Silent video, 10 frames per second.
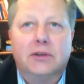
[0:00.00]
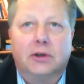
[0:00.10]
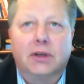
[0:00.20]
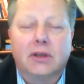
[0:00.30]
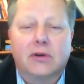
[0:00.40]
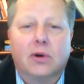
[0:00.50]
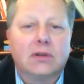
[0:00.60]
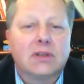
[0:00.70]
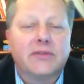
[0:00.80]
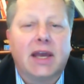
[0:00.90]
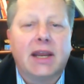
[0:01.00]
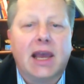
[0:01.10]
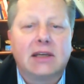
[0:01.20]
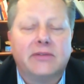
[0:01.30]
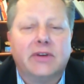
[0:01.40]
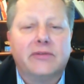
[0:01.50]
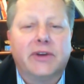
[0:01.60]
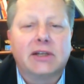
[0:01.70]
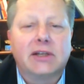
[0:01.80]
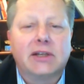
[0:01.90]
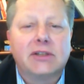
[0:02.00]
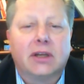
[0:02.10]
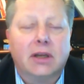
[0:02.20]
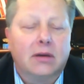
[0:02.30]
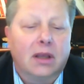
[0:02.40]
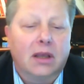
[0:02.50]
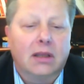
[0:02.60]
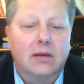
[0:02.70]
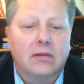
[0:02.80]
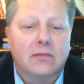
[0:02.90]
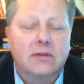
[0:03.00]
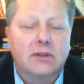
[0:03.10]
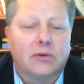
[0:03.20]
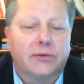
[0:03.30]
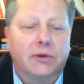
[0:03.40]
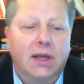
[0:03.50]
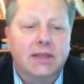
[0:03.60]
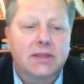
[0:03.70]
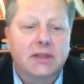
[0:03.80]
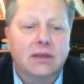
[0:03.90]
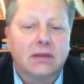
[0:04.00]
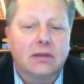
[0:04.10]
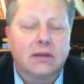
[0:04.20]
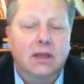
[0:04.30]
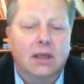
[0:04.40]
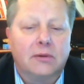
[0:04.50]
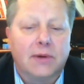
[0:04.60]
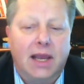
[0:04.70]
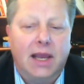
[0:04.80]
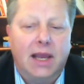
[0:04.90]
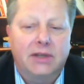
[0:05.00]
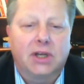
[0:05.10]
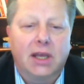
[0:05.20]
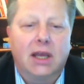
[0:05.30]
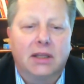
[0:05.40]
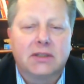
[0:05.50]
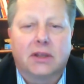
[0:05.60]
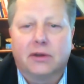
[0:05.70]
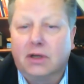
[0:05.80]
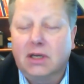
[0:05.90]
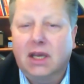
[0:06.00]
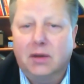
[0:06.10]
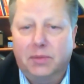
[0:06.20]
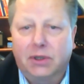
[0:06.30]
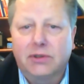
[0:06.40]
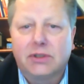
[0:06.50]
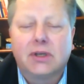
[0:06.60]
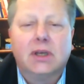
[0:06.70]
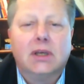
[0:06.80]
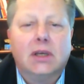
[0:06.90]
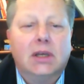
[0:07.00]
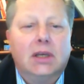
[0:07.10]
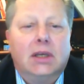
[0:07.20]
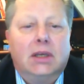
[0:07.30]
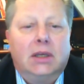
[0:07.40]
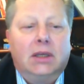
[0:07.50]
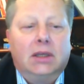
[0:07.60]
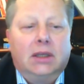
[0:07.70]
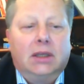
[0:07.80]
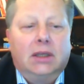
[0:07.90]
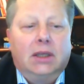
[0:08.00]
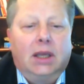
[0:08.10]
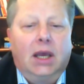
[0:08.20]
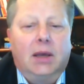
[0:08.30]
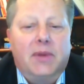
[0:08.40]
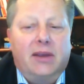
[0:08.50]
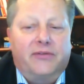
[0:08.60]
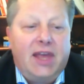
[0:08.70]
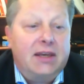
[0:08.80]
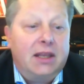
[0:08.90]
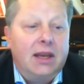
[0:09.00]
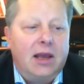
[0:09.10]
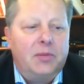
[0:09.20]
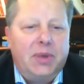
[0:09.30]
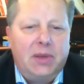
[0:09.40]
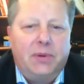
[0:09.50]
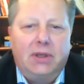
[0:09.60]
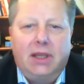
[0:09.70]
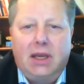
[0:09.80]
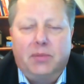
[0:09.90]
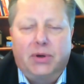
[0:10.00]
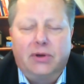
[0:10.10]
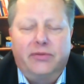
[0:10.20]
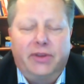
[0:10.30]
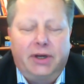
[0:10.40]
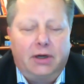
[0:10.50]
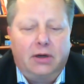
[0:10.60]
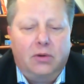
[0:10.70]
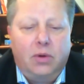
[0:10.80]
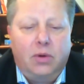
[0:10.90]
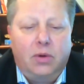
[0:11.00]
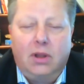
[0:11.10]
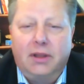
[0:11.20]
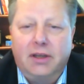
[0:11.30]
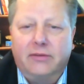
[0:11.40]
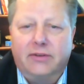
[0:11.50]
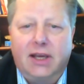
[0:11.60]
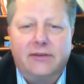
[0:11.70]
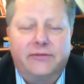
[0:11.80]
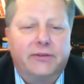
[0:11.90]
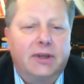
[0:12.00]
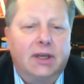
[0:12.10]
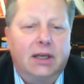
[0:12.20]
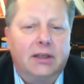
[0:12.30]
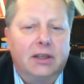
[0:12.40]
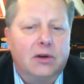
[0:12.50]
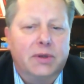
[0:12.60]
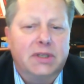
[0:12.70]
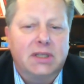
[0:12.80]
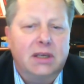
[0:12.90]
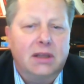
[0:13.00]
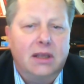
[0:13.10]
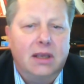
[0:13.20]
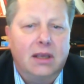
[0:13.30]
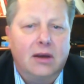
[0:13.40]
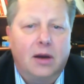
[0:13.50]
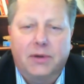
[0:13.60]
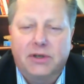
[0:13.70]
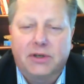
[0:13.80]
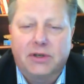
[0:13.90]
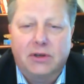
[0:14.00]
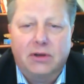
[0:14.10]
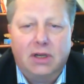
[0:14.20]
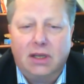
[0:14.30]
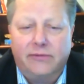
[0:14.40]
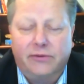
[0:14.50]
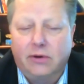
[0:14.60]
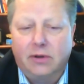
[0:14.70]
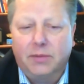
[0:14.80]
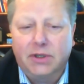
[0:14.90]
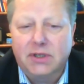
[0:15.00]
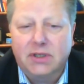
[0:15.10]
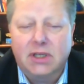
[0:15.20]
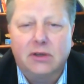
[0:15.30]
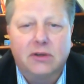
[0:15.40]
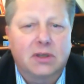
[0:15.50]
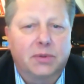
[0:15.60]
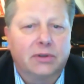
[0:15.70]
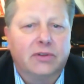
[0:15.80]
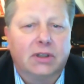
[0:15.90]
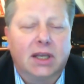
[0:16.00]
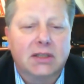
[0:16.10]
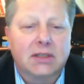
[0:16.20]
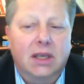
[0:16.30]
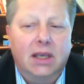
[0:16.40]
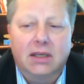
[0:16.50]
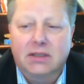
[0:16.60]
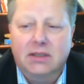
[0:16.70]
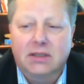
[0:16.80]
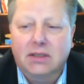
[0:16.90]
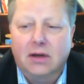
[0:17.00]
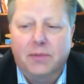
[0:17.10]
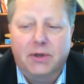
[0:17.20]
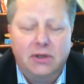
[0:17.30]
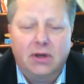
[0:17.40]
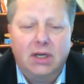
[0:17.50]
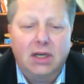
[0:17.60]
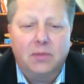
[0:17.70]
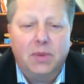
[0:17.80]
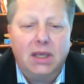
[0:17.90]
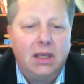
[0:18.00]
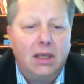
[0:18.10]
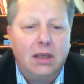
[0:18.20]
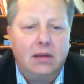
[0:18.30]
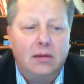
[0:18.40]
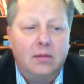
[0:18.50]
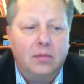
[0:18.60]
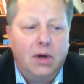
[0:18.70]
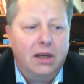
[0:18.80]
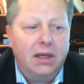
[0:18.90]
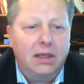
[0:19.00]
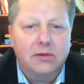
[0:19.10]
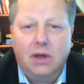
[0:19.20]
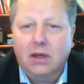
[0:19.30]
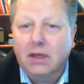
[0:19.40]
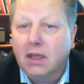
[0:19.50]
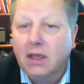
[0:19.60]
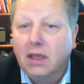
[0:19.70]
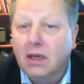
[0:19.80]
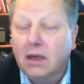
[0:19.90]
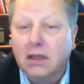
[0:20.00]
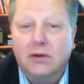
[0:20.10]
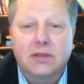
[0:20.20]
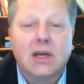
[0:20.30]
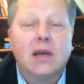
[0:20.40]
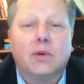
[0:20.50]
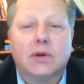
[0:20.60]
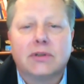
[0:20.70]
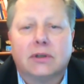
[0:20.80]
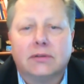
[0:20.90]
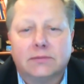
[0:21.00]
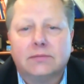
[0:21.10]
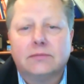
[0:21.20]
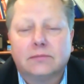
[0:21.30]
during the course of that active infection. And so for us, the rationale is a 30-day approach. If that can help people and improve their quality of life, we see the opportunity for emergency use approval as an opportunity to be marketing a drug in a year's time or so.